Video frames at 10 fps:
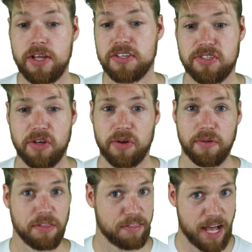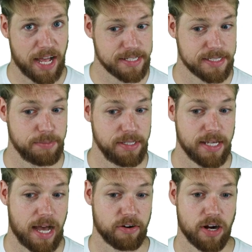So that has to
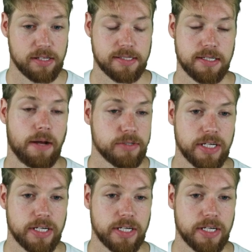be our answer.